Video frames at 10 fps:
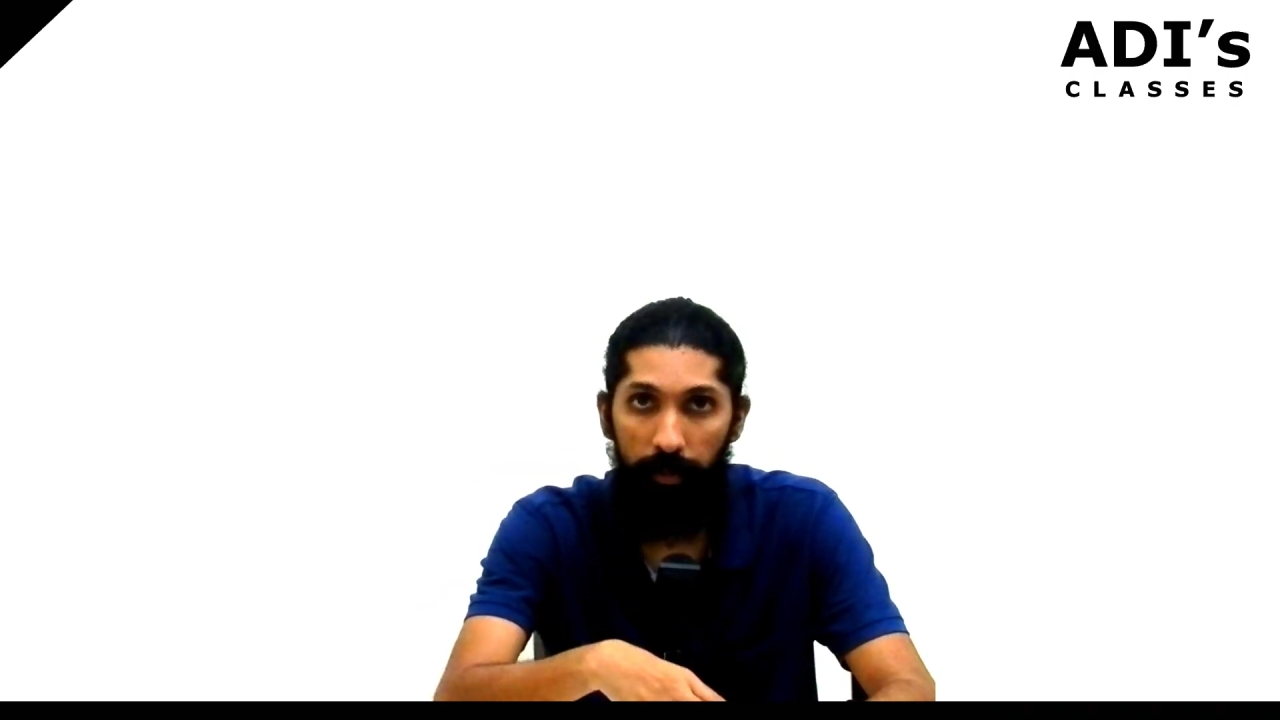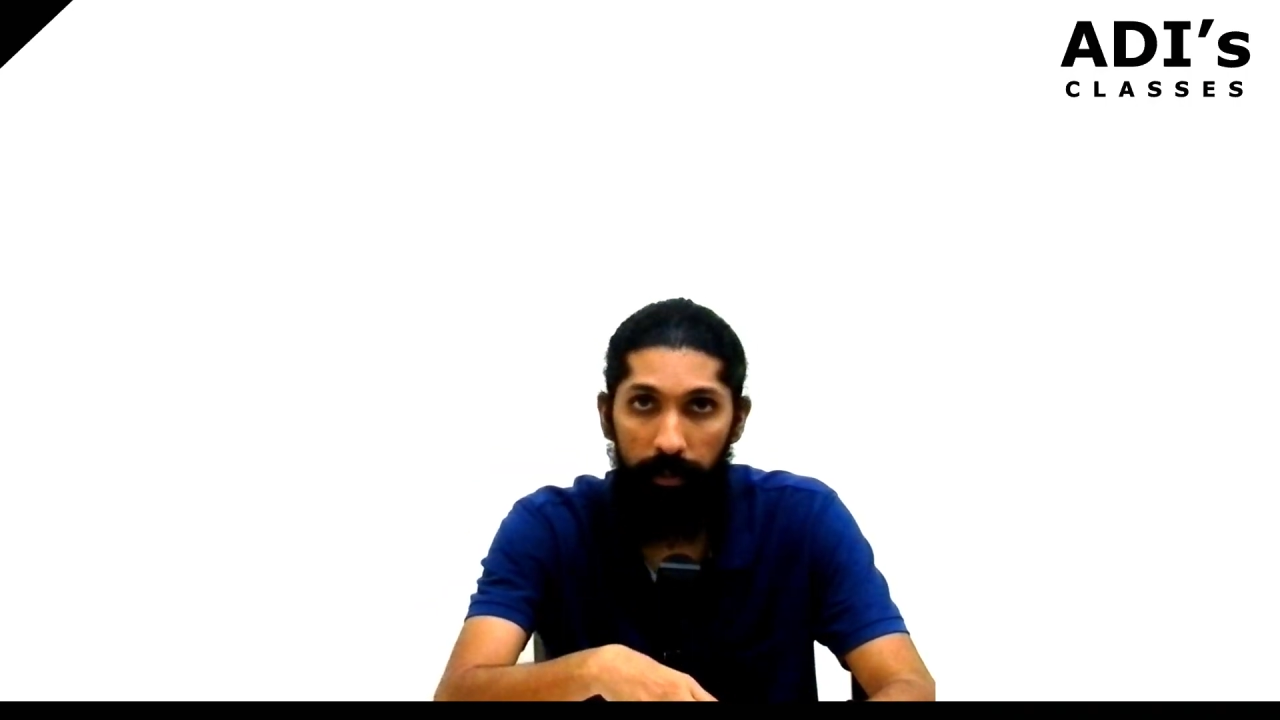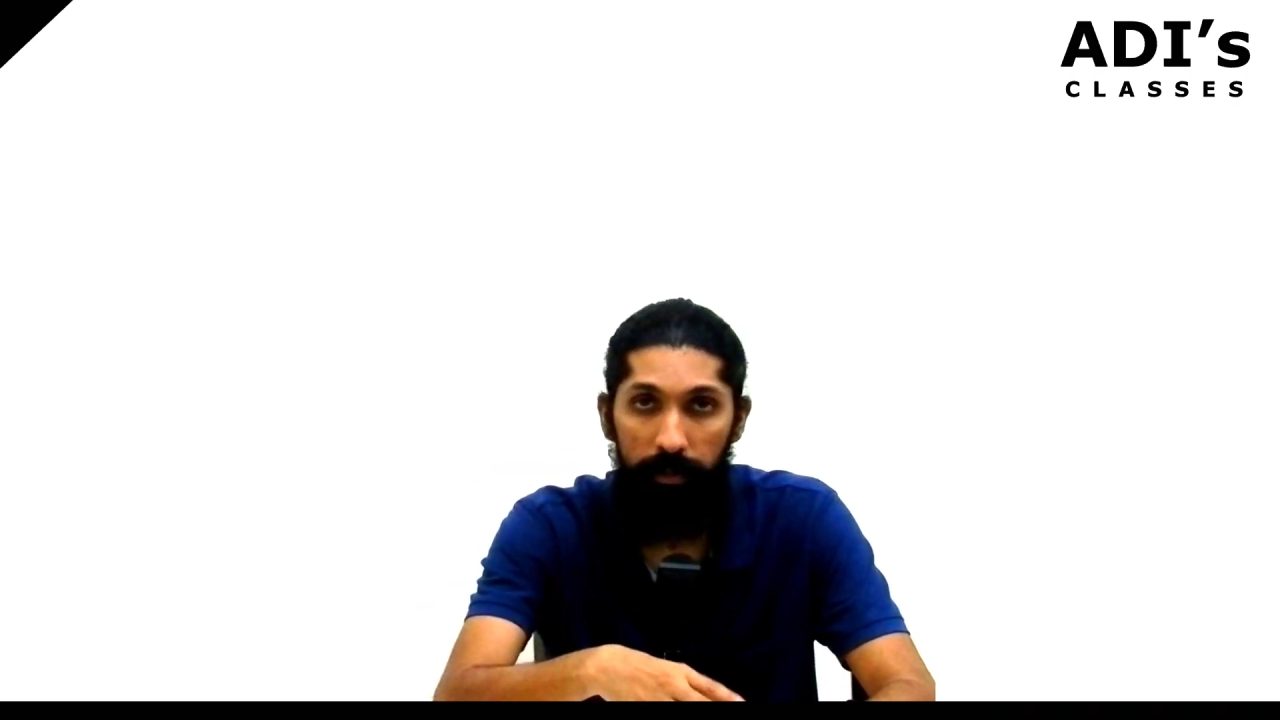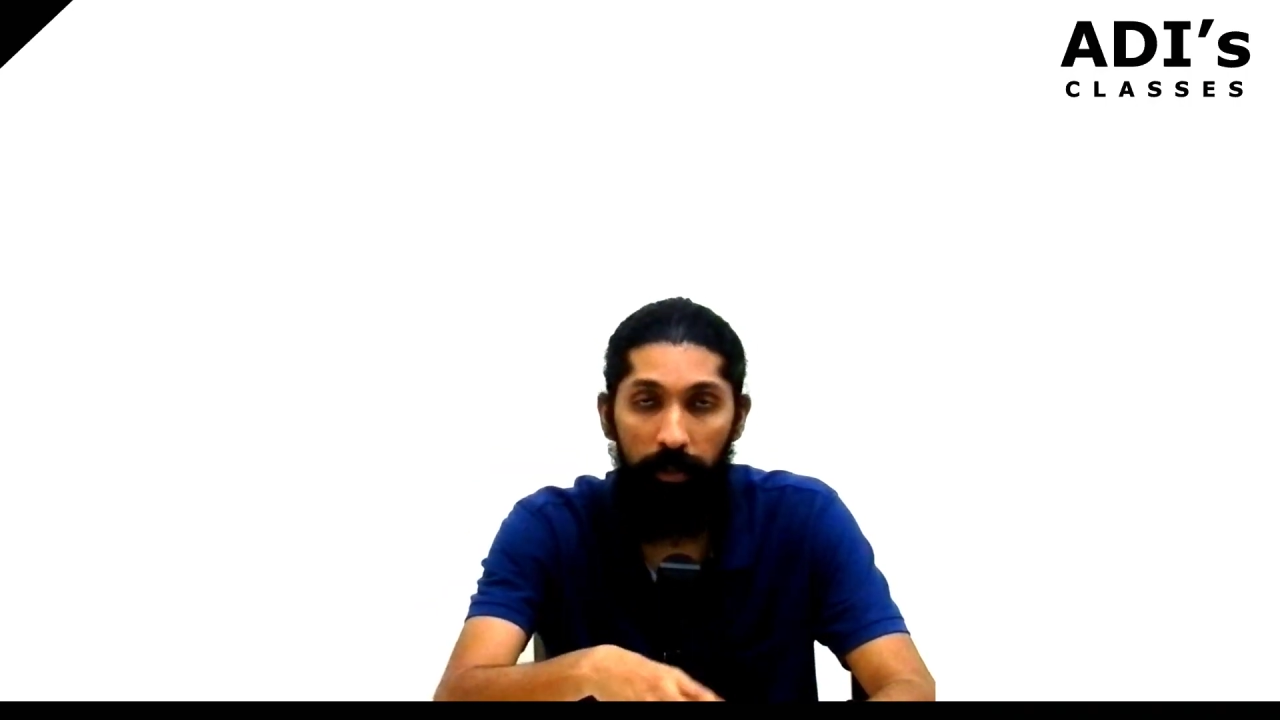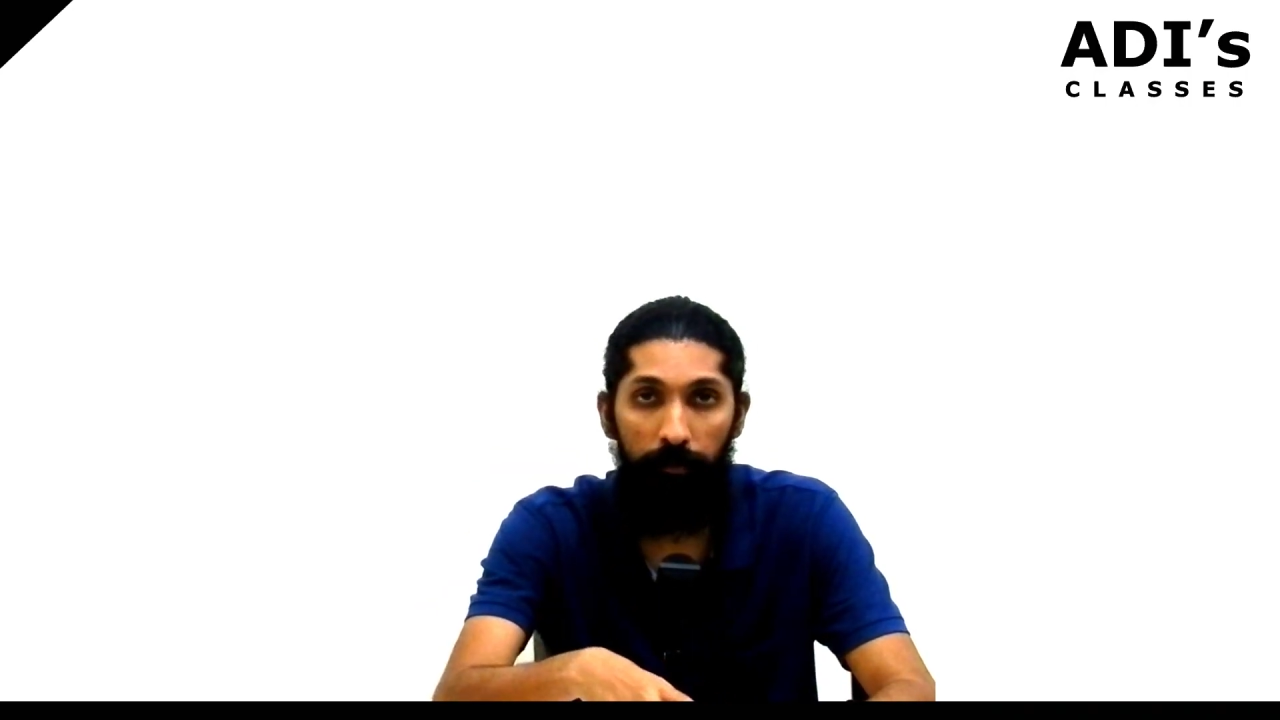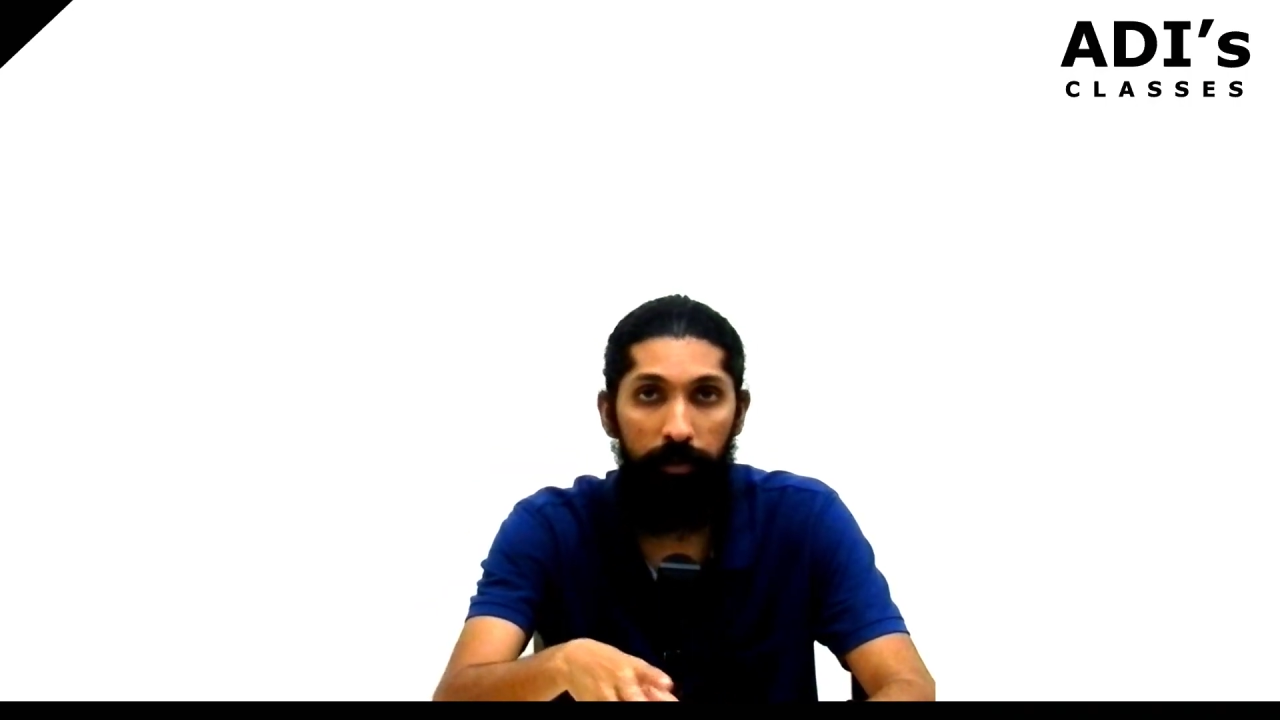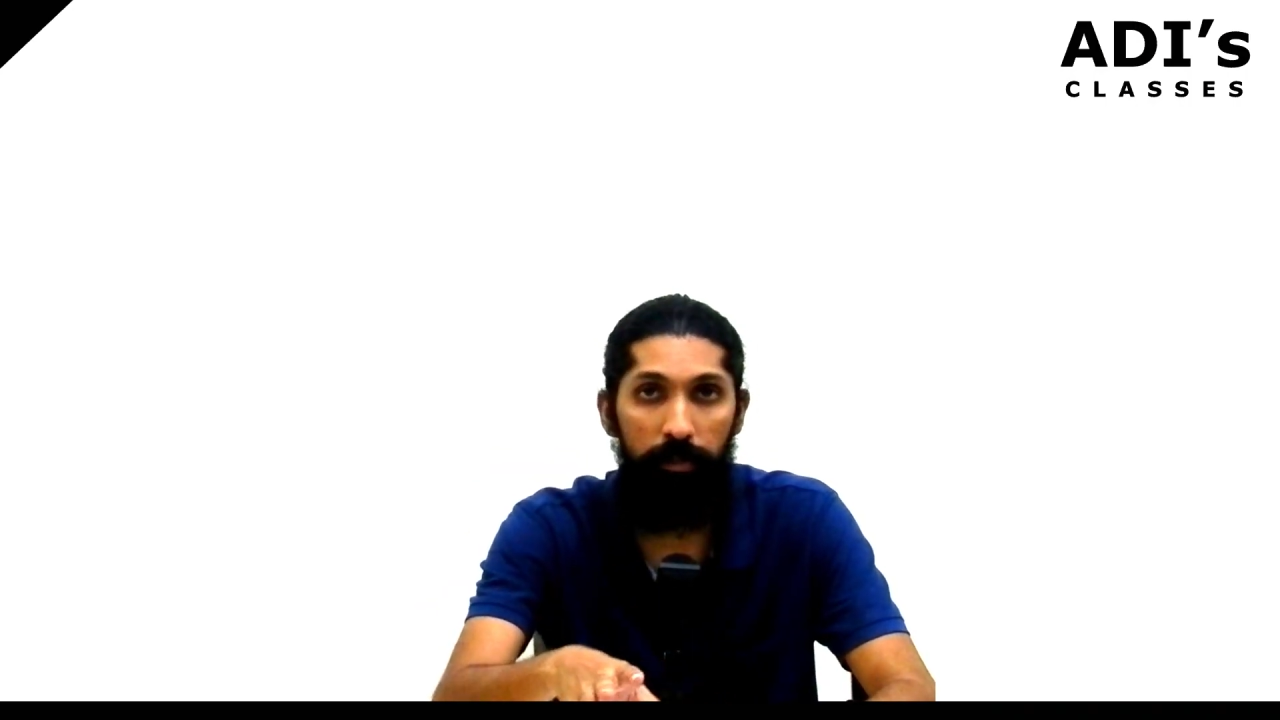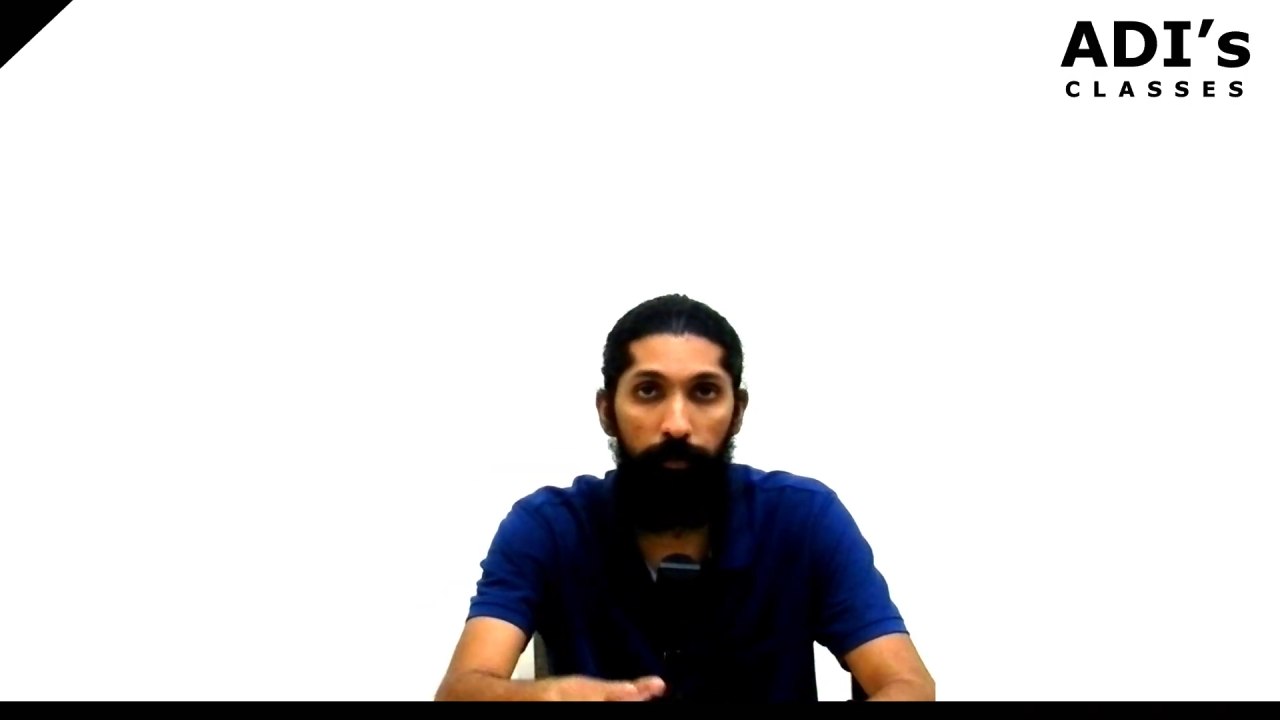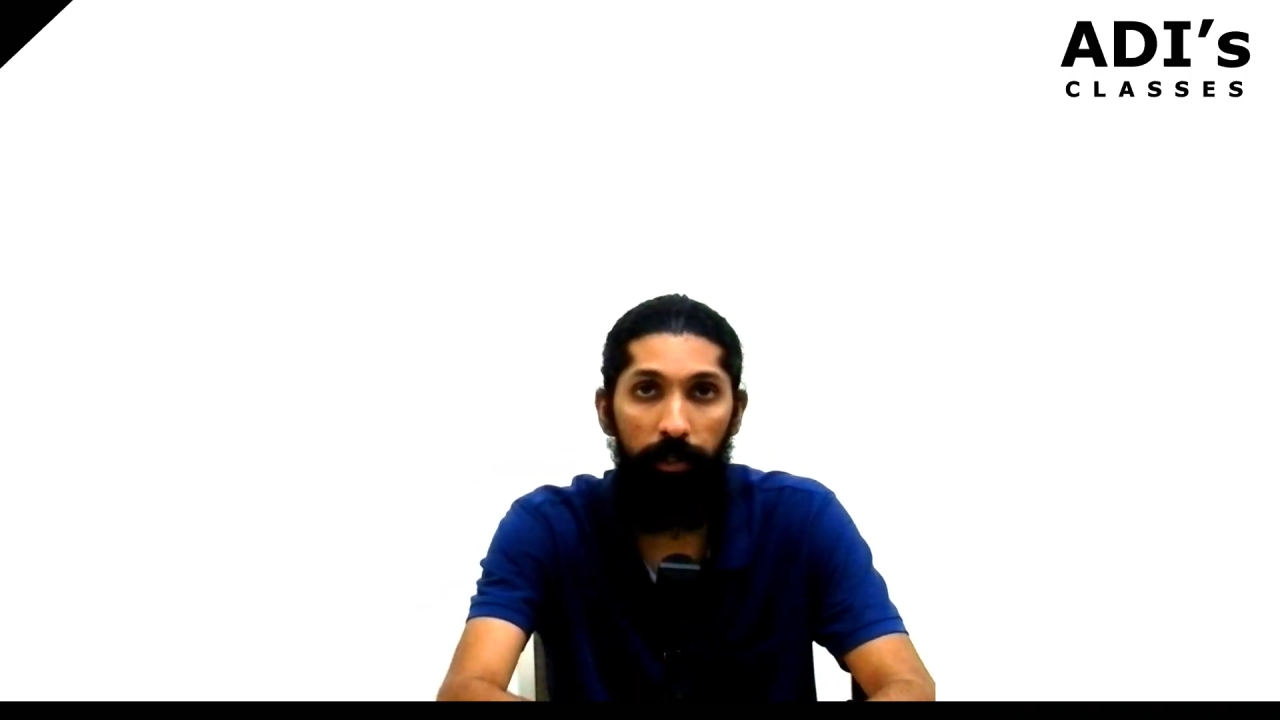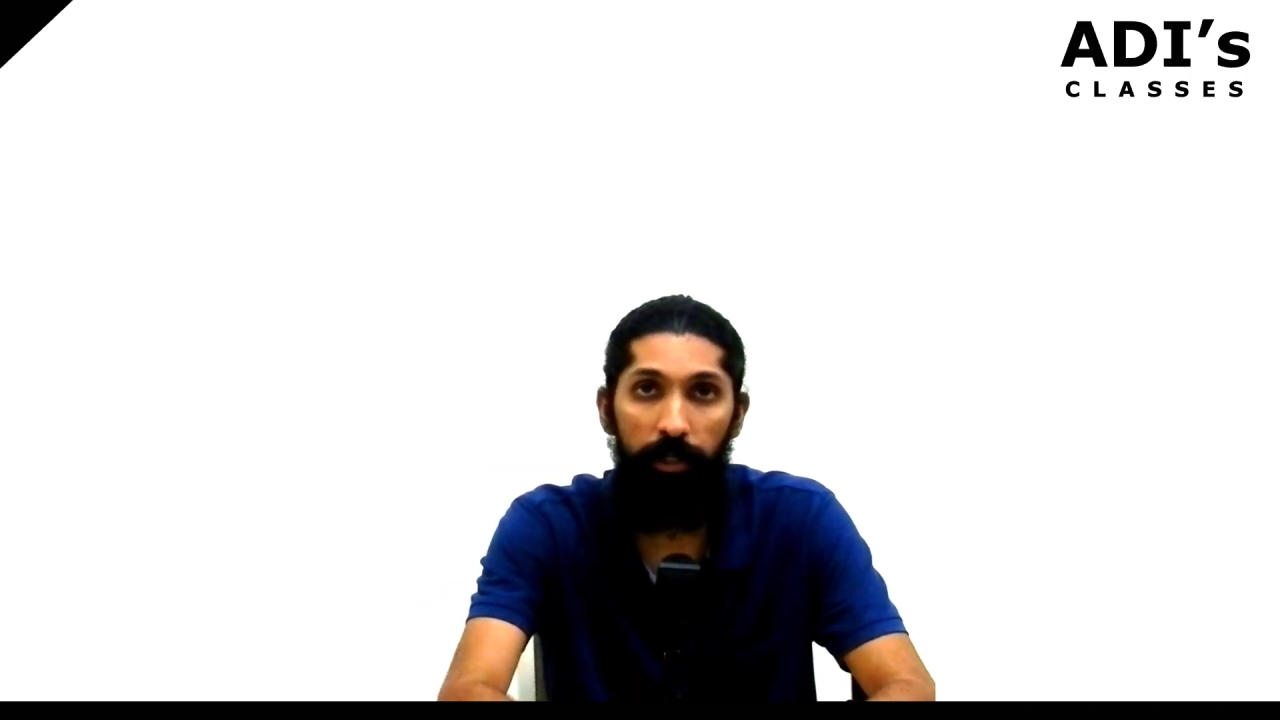that is
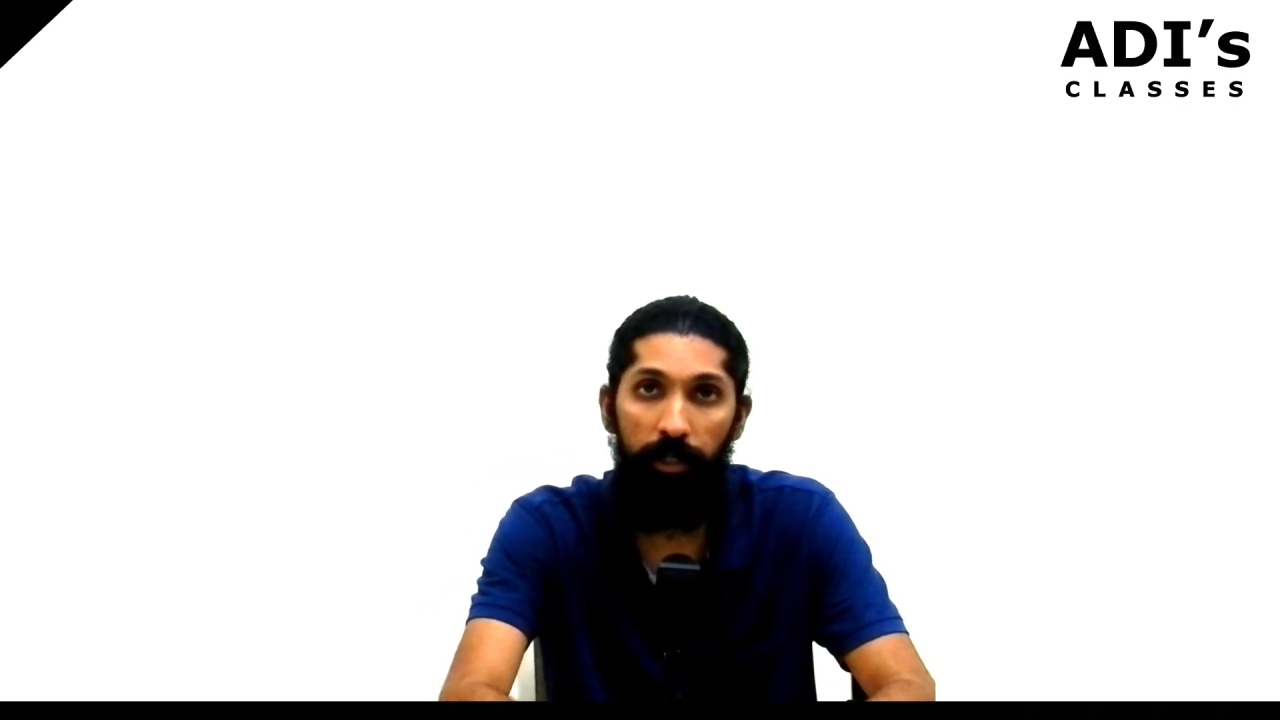reversible and